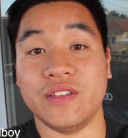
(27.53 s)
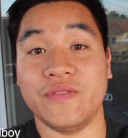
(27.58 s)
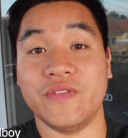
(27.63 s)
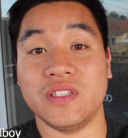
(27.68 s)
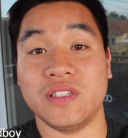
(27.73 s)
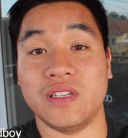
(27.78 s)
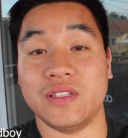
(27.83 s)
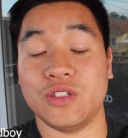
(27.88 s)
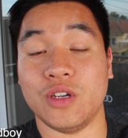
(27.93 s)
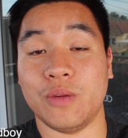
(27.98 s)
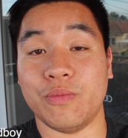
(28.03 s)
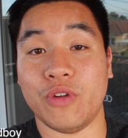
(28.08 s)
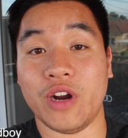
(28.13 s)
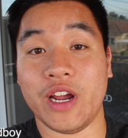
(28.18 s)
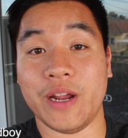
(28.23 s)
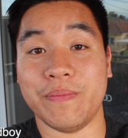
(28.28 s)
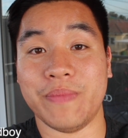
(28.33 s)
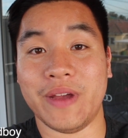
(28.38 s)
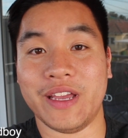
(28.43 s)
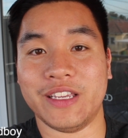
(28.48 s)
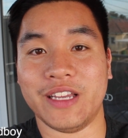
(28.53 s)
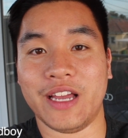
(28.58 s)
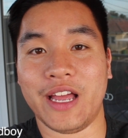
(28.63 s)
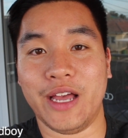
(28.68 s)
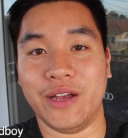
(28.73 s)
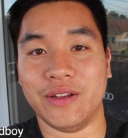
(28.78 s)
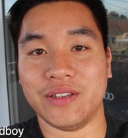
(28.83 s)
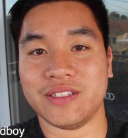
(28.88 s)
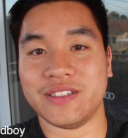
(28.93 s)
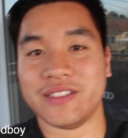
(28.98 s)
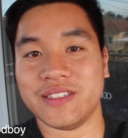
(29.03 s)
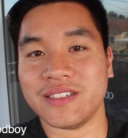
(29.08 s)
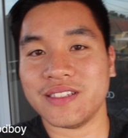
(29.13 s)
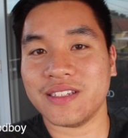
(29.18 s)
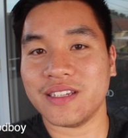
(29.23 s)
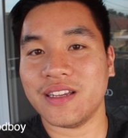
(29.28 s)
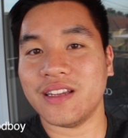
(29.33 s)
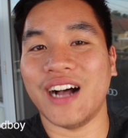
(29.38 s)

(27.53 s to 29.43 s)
to visit Top Ryde Baker House.